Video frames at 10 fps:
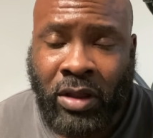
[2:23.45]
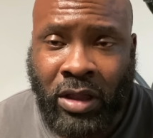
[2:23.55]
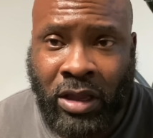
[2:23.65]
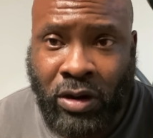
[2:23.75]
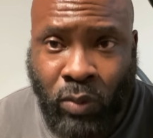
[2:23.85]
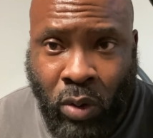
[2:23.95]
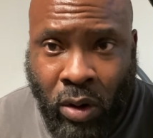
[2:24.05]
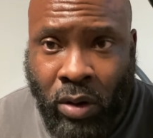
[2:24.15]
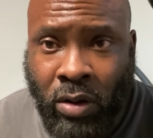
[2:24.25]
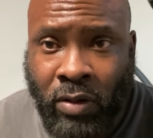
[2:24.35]
in the
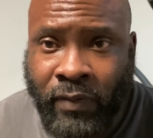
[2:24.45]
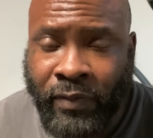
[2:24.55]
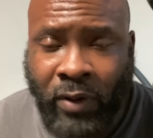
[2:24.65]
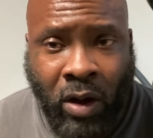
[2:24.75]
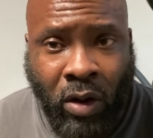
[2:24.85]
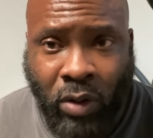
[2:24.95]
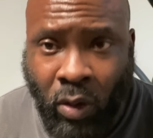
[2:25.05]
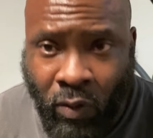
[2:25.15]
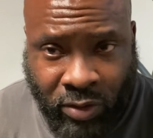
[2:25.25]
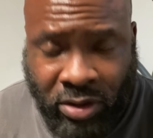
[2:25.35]
world, all
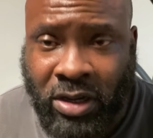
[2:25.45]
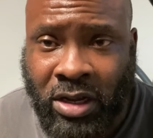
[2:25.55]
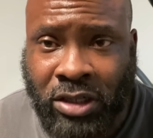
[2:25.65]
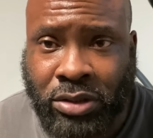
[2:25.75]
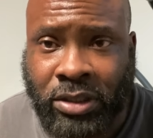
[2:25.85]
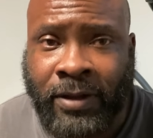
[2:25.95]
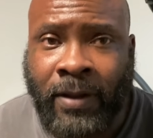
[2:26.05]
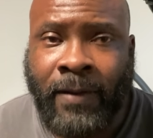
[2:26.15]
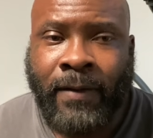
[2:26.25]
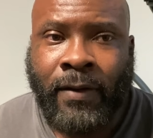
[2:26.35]
over the country,
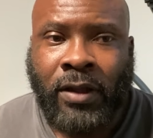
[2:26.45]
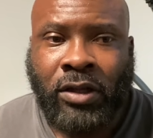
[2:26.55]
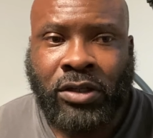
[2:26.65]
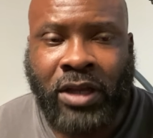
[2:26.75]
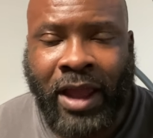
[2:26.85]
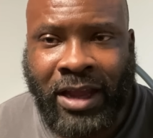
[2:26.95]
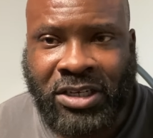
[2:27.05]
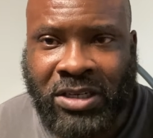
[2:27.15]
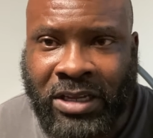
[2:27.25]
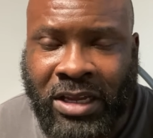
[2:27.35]
to
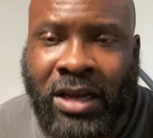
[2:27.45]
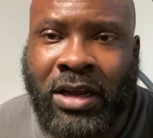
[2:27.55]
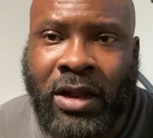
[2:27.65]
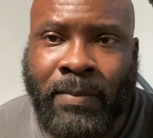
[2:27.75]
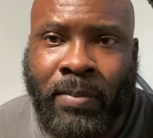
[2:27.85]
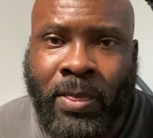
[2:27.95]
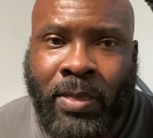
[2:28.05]
actually get up